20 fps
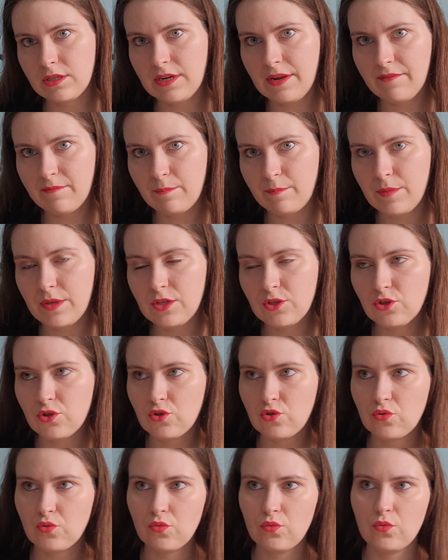that I've been
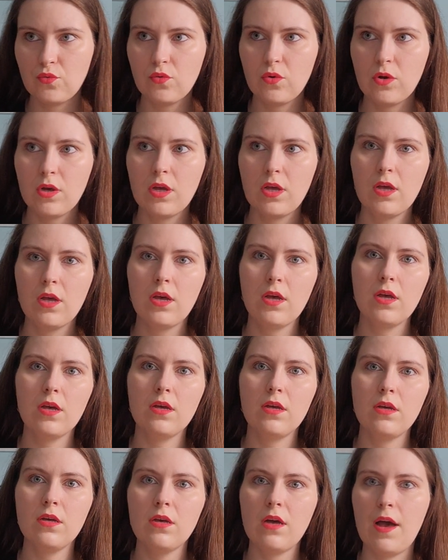to,
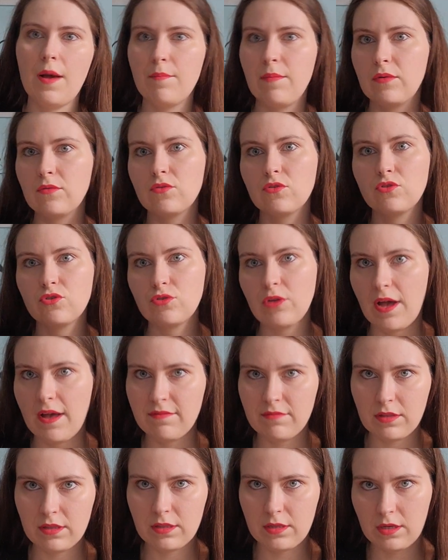uh, about
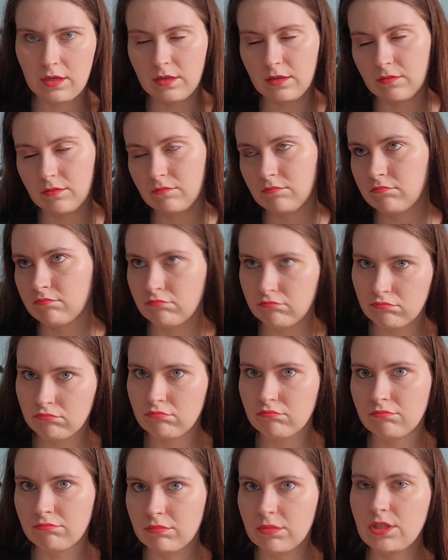traveling,
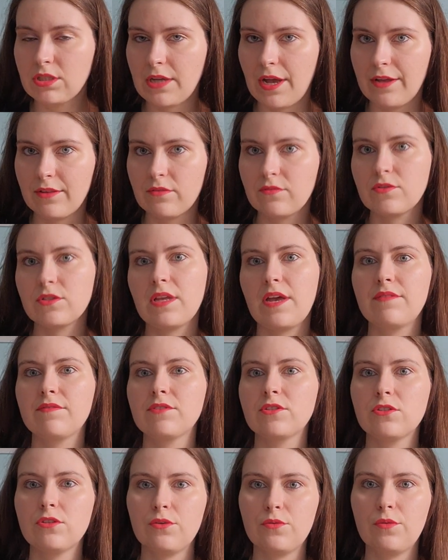this kind of stuff.
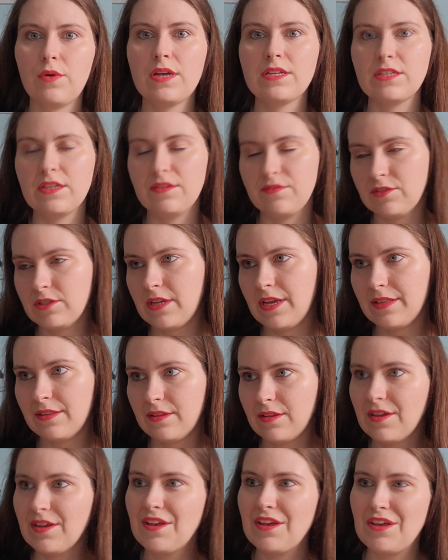So as I said,
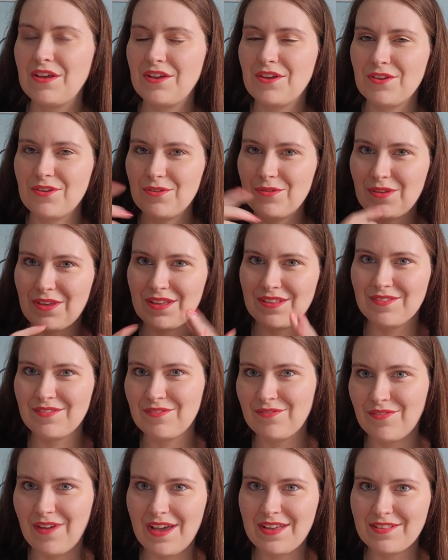you can
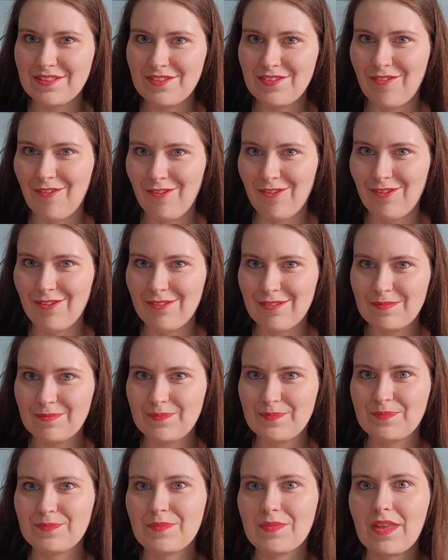find it all
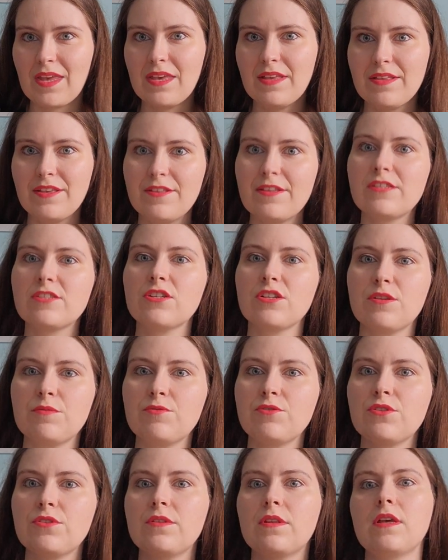in the
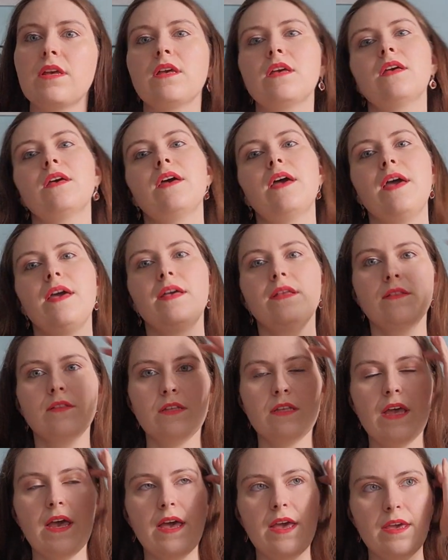description. And
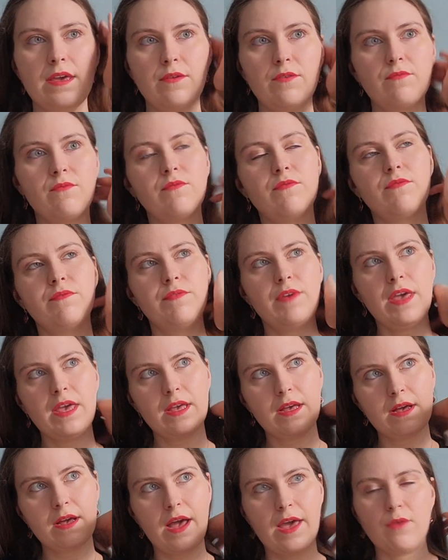I
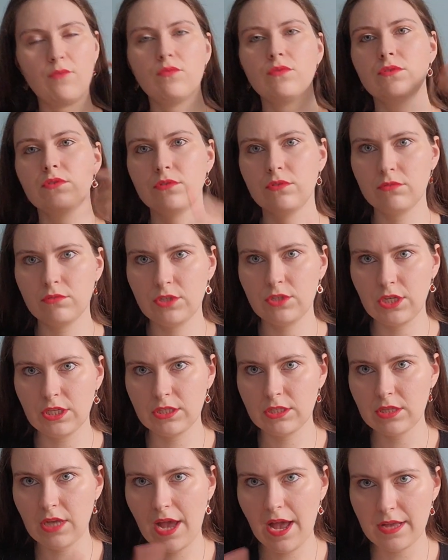think I will
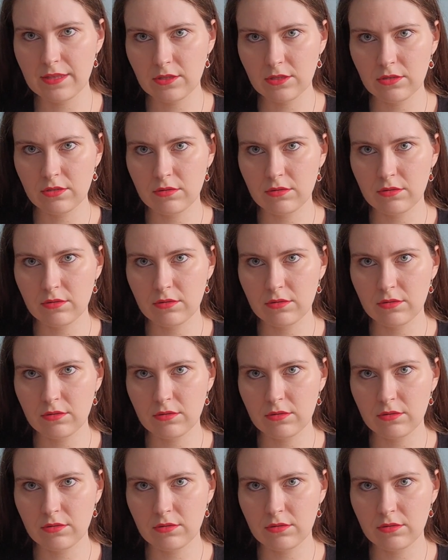just add